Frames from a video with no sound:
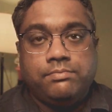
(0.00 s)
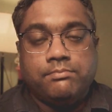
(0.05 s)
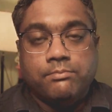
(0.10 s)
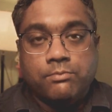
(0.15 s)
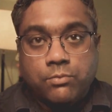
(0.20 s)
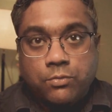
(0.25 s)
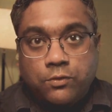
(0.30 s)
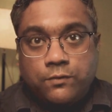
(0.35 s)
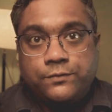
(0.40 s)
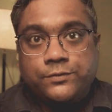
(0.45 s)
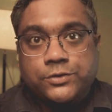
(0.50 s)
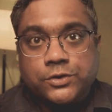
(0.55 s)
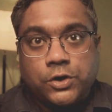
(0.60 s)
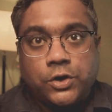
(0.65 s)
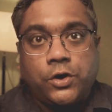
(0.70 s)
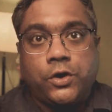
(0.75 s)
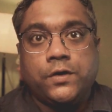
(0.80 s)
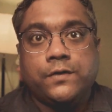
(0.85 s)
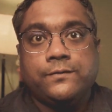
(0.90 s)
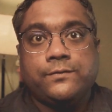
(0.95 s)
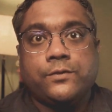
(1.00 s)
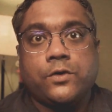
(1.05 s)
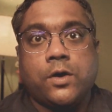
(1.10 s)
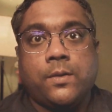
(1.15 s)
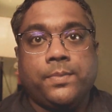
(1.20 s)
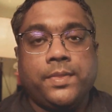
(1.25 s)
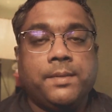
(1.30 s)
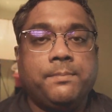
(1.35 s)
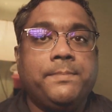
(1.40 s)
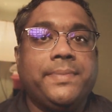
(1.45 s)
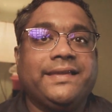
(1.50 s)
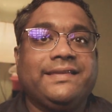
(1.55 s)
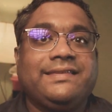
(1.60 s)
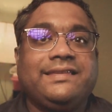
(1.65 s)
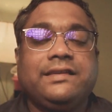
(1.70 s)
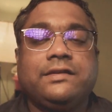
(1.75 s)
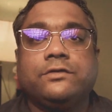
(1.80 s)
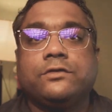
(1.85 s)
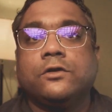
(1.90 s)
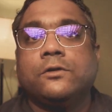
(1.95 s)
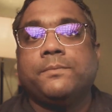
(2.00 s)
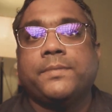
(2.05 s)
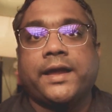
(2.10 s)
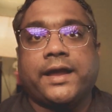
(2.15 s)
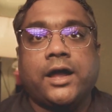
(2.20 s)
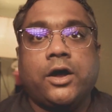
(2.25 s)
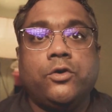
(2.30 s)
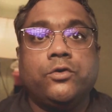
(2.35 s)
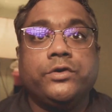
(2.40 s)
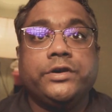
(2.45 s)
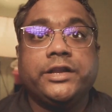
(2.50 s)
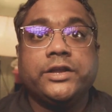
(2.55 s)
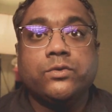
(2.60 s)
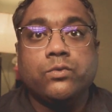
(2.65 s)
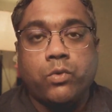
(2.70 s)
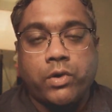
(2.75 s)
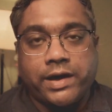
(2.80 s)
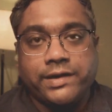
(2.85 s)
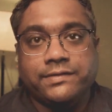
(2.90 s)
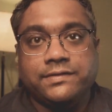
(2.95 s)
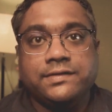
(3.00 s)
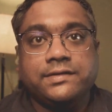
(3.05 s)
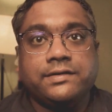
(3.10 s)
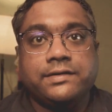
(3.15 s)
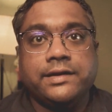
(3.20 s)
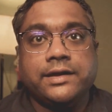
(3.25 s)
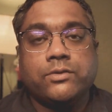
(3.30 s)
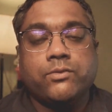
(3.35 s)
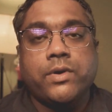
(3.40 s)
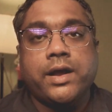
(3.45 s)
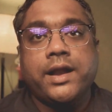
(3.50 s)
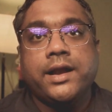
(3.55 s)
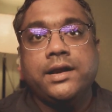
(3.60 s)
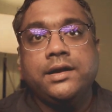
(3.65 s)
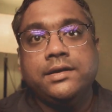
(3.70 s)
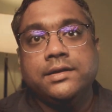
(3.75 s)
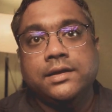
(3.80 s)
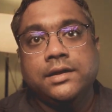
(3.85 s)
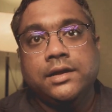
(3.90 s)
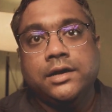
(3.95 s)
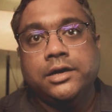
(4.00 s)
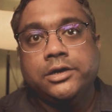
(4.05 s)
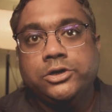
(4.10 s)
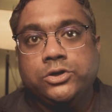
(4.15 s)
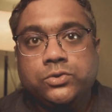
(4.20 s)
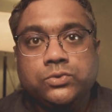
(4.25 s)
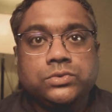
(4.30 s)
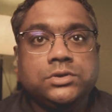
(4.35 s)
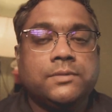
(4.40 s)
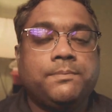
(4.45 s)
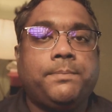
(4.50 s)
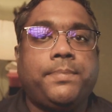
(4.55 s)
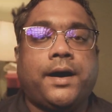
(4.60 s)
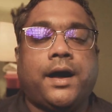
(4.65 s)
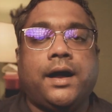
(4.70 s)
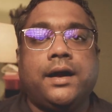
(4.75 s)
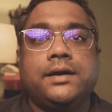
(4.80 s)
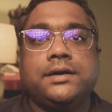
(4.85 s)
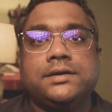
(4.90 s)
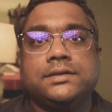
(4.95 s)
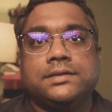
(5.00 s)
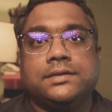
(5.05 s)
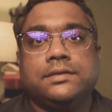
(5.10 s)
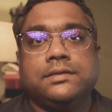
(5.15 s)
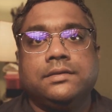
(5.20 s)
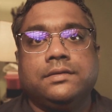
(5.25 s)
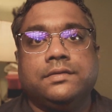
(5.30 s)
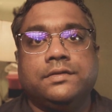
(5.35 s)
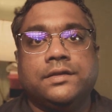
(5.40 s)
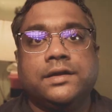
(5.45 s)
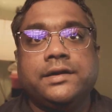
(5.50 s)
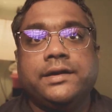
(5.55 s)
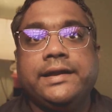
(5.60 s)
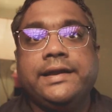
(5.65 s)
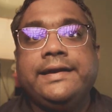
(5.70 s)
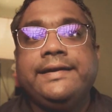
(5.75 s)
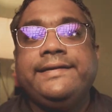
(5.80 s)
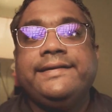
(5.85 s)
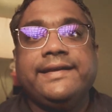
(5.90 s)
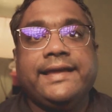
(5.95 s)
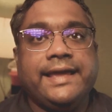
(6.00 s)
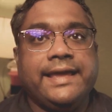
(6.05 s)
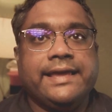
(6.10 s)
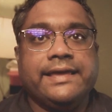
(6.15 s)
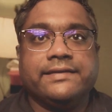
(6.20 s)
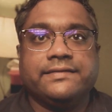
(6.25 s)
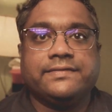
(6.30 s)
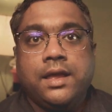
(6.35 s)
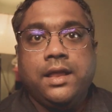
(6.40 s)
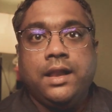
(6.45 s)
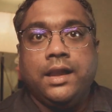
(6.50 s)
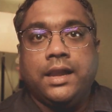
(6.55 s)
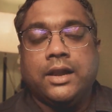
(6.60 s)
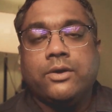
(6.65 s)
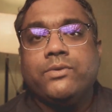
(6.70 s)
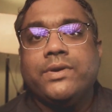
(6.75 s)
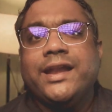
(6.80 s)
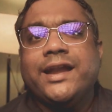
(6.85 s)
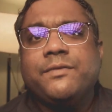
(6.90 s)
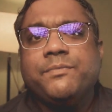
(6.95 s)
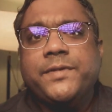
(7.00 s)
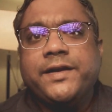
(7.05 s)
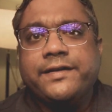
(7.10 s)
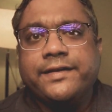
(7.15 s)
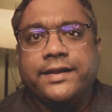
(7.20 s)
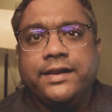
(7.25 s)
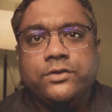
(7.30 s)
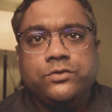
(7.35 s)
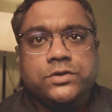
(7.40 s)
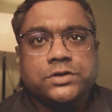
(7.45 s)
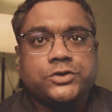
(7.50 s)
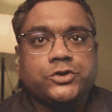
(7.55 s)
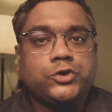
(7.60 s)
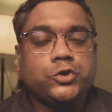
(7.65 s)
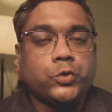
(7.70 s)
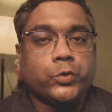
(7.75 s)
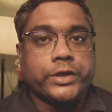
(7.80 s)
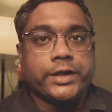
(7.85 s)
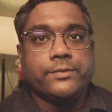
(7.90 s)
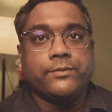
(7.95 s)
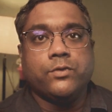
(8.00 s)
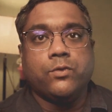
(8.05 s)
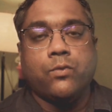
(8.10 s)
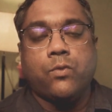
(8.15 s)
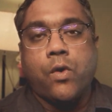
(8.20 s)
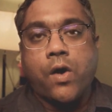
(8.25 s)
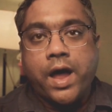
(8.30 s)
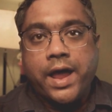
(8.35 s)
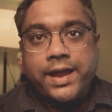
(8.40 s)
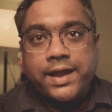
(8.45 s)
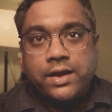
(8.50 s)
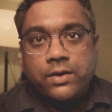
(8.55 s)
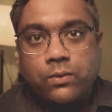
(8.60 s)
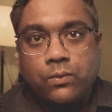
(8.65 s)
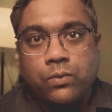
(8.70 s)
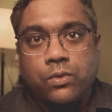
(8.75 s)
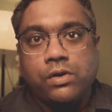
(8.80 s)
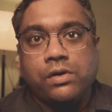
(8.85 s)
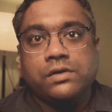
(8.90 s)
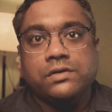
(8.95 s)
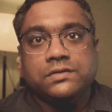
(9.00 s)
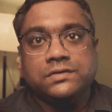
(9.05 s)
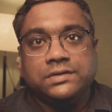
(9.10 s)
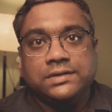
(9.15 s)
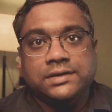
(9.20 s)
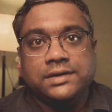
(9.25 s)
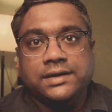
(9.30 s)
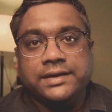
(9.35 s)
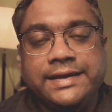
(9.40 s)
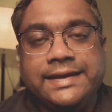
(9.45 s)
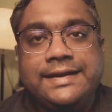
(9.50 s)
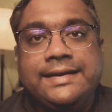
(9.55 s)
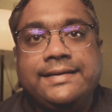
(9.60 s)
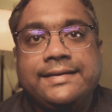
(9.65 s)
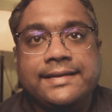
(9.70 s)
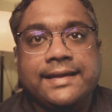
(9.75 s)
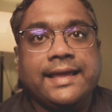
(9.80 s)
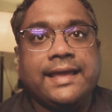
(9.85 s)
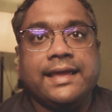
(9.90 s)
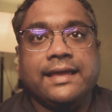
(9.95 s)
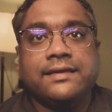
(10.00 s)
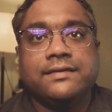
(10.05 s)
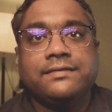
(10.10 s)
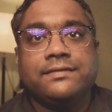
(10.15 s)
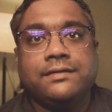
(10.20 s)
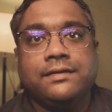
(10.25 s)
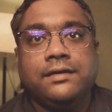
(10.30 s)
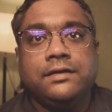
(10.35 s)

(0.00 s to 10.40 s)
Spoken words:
moved on from the basics of accounting, why is it required, to the part, the IND AS. Now, let me tell you the story. Why was the IND AS